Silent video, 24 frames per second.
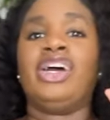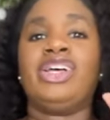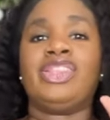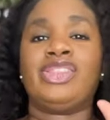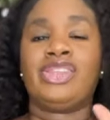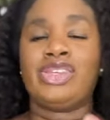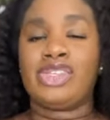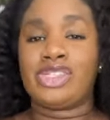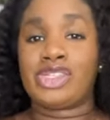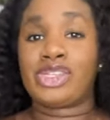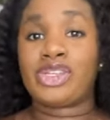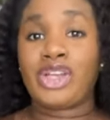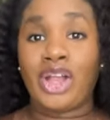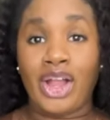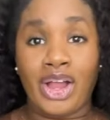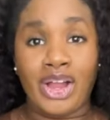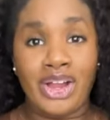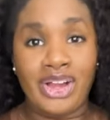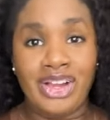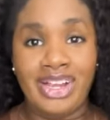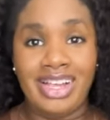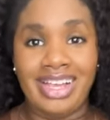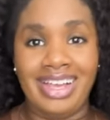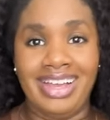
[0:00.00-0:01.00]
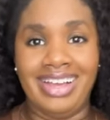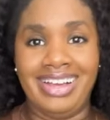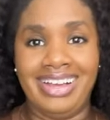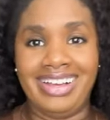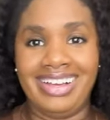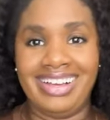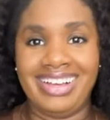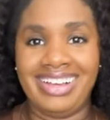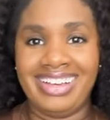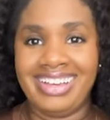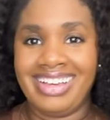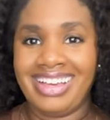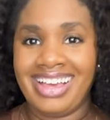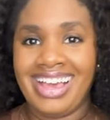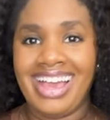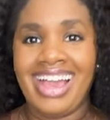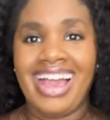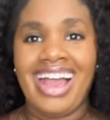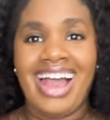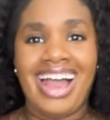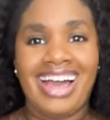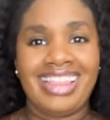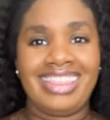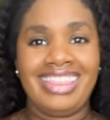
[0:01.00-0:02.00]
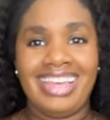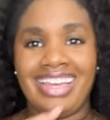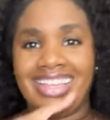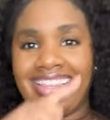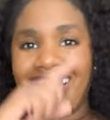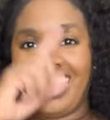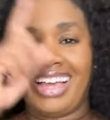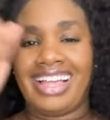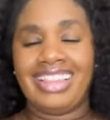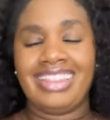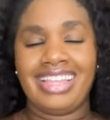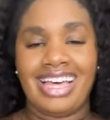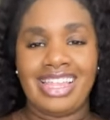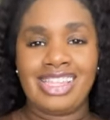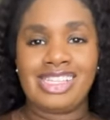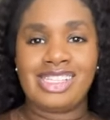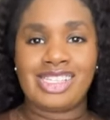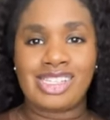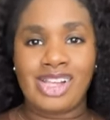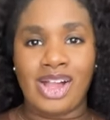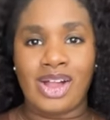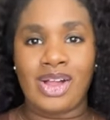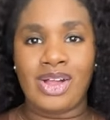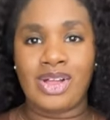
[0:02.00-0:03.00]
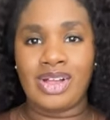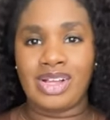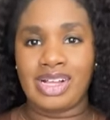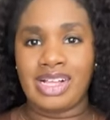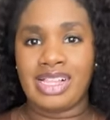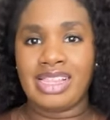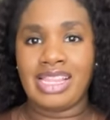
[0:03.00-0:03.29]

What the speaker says: The skirt, I think like a leather skirt,